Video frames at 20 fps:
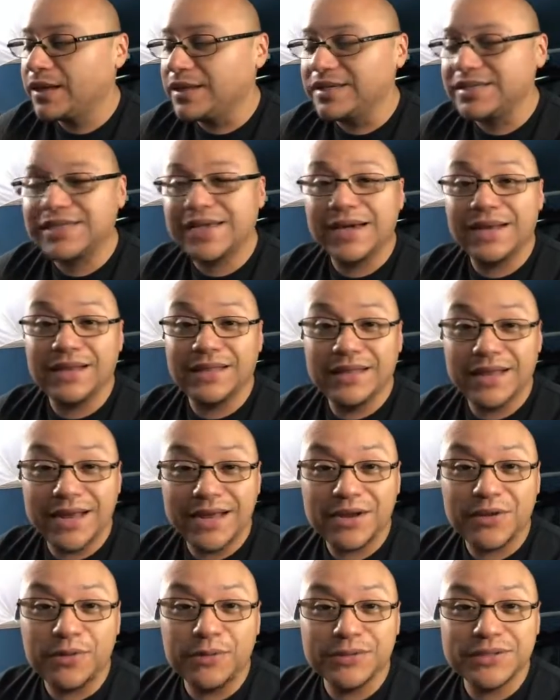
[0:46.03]
He's got a
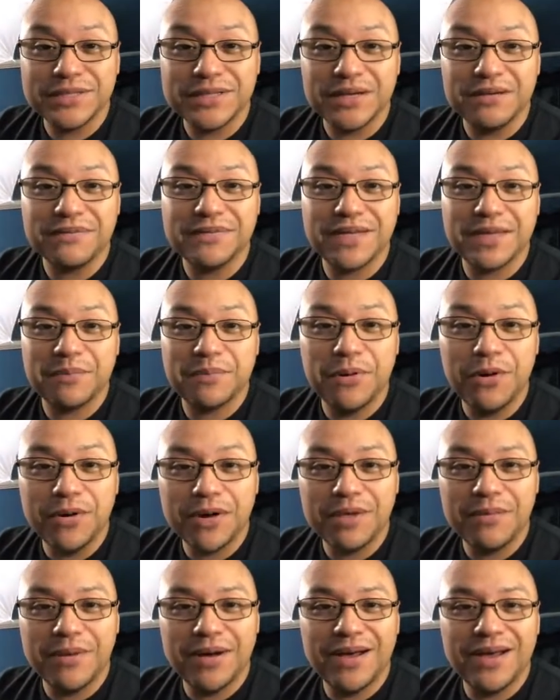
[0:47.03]
lot of cool stuff like
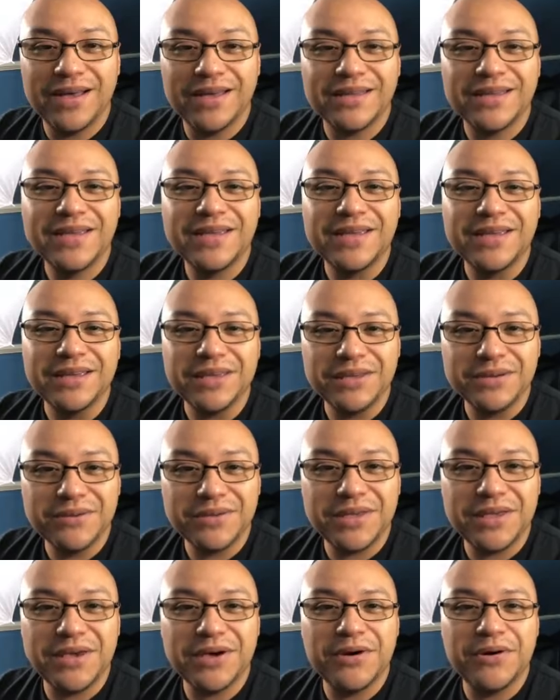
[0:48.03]
Pokemon,
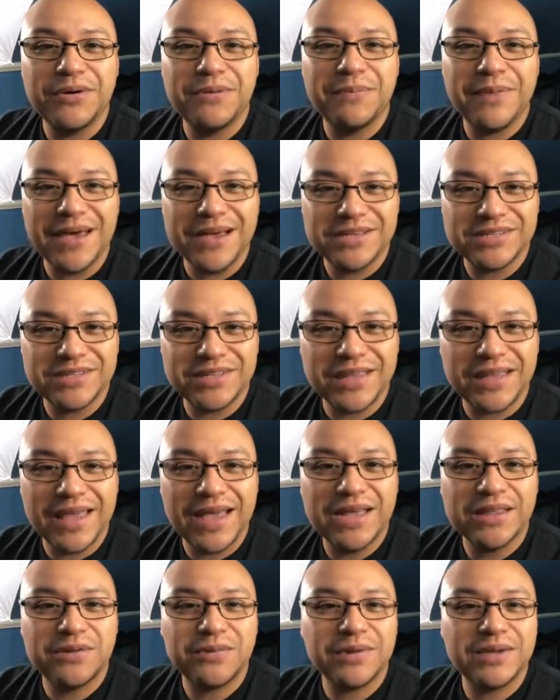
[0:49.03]
Yu-Gi-Oh, Magic the
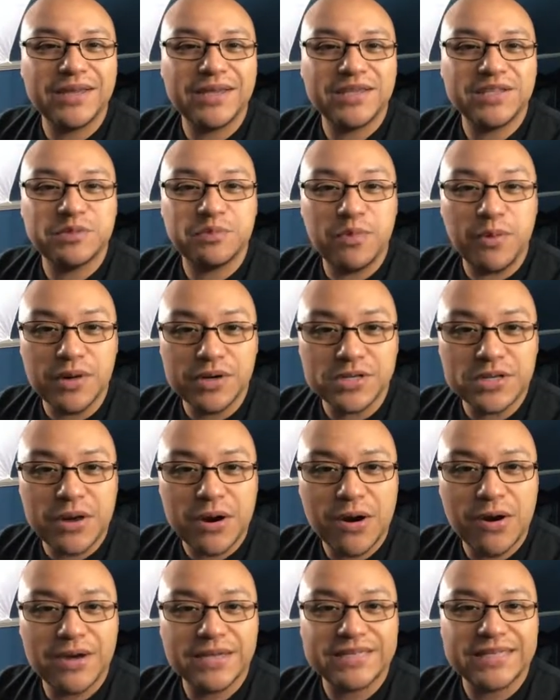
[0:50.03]
Gathering, sports
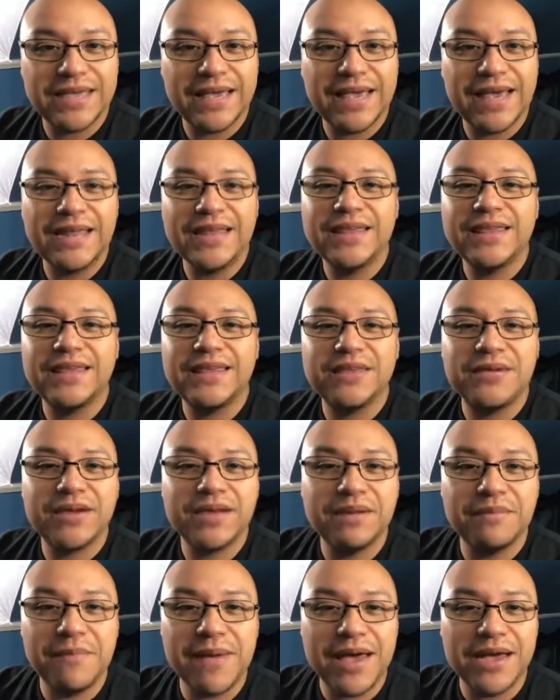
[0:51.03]
cards, anything you
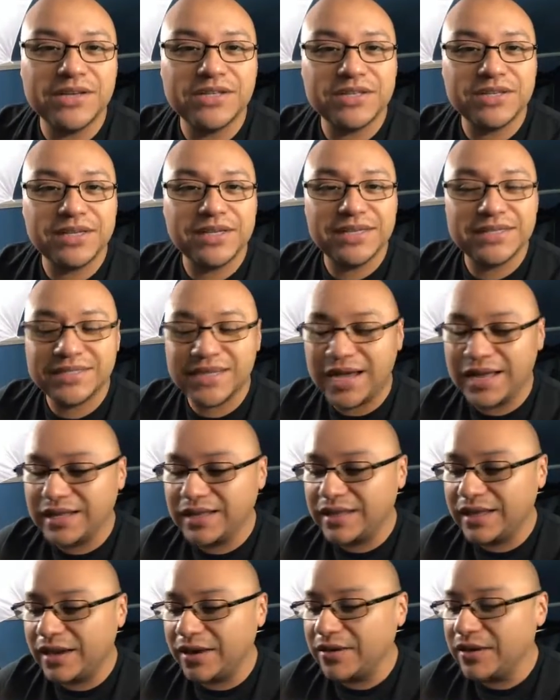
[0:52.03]
can imagine he's got
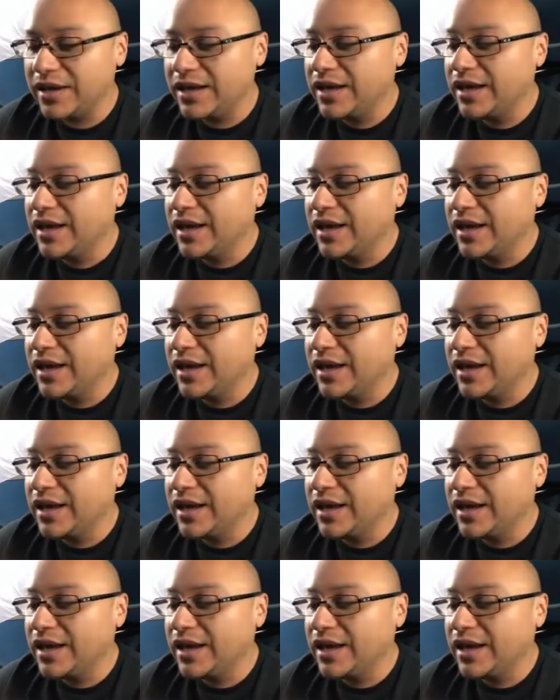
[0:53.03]
in there.